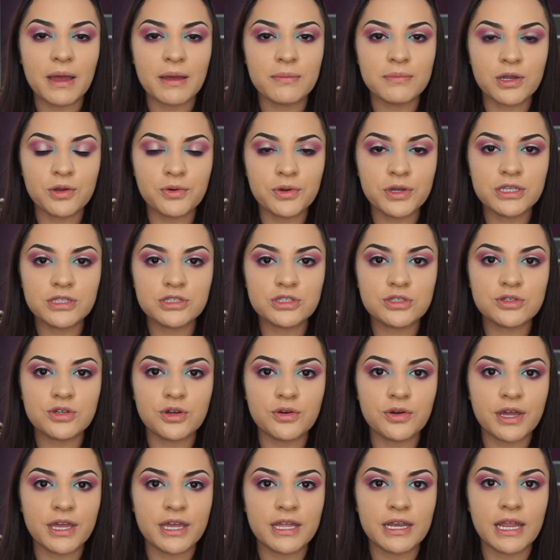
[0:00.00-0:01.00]
I'm going to
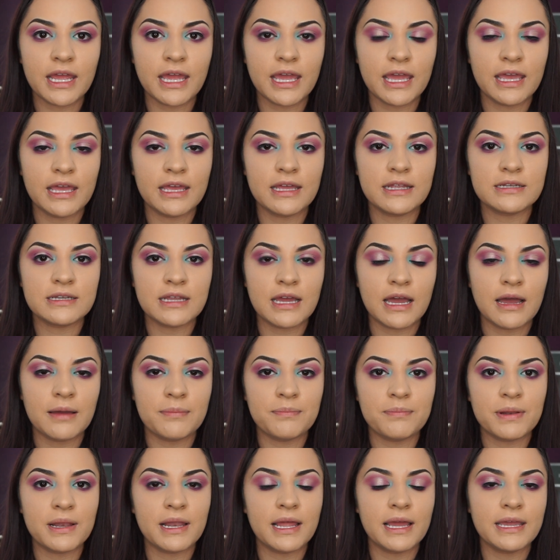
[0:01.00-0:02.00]
go ahead and
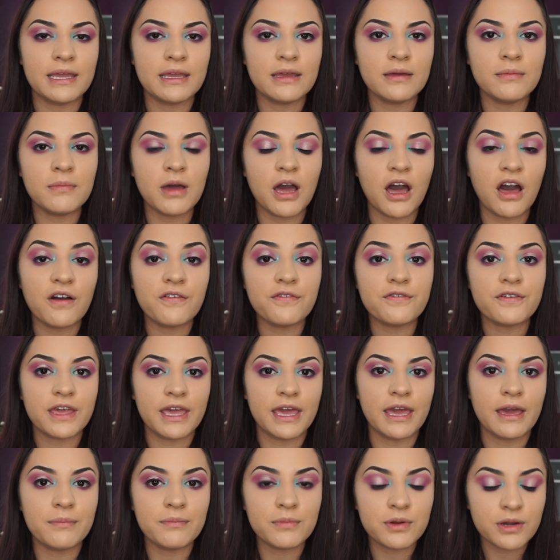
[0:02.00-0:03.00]
apply them off
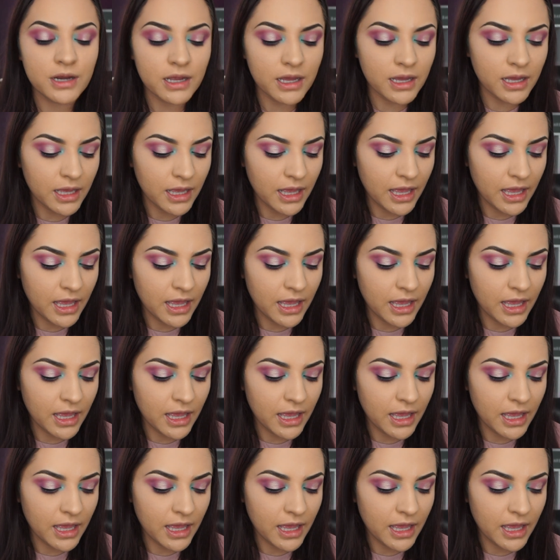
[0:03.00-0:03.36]
camera,